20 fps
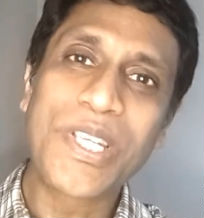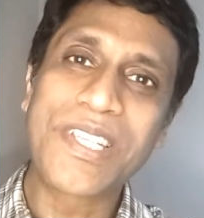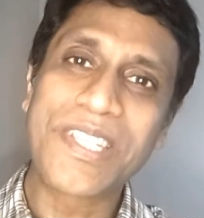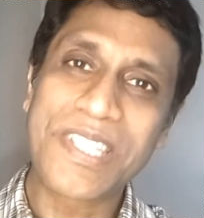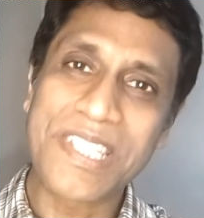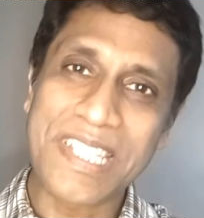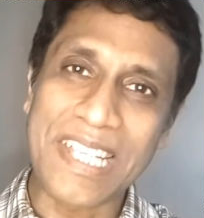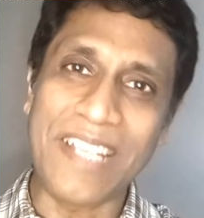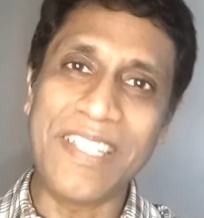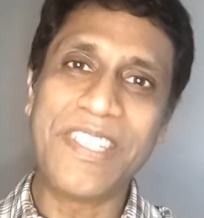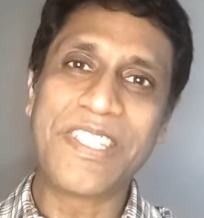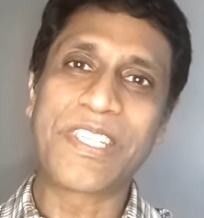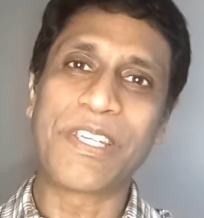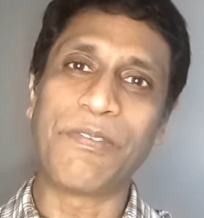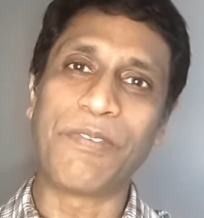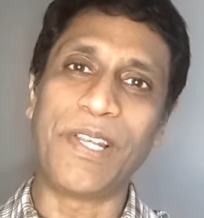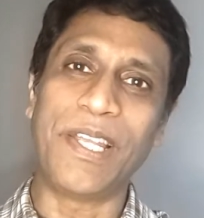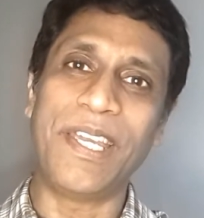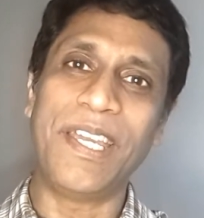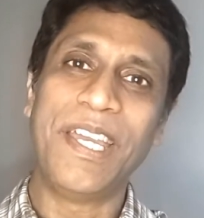
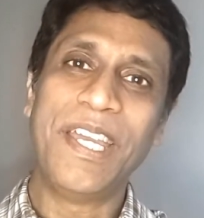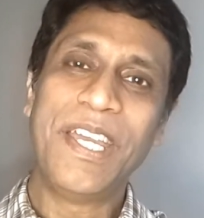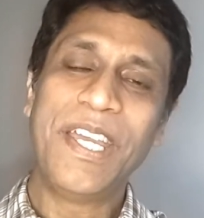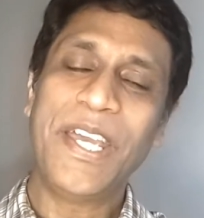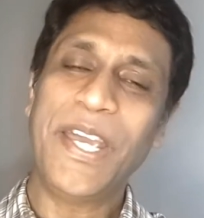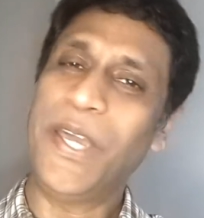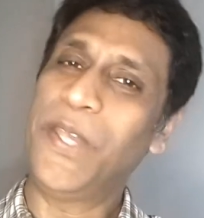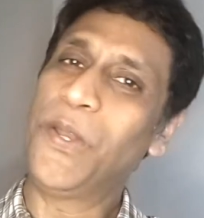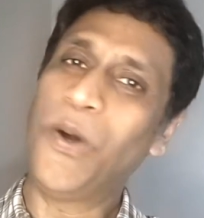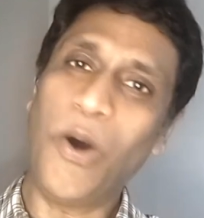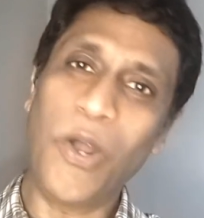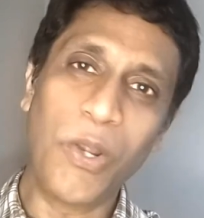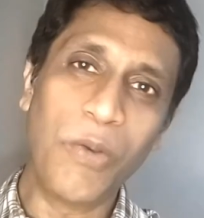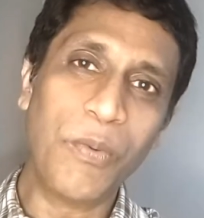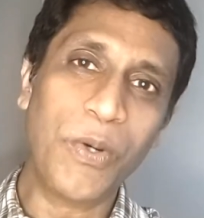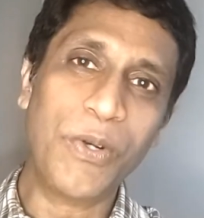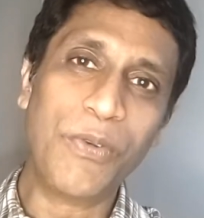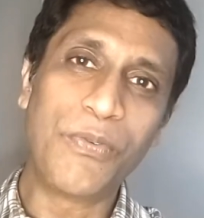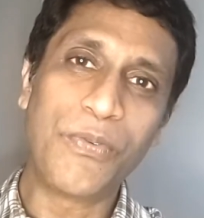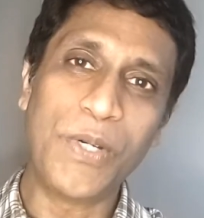extensively in
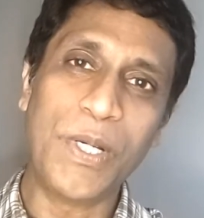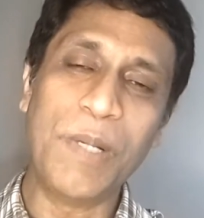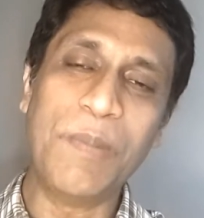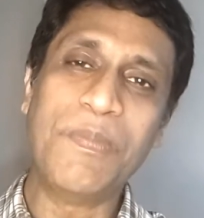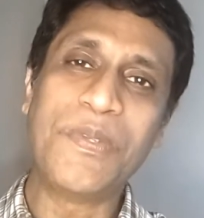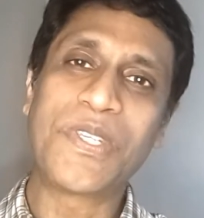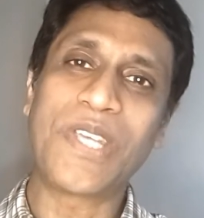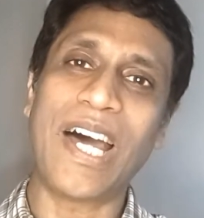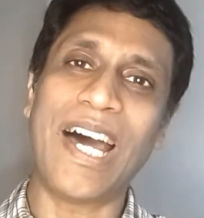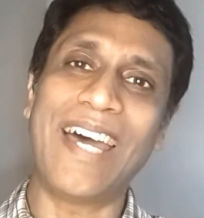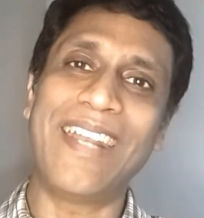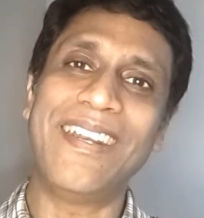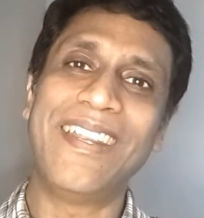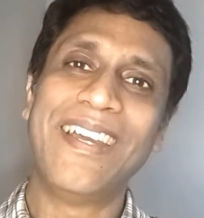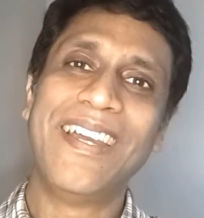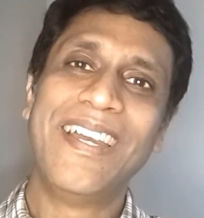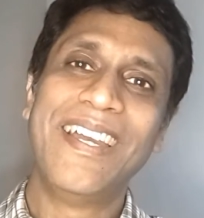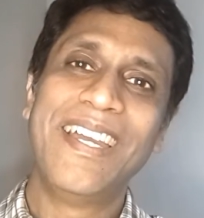Hollywood films and,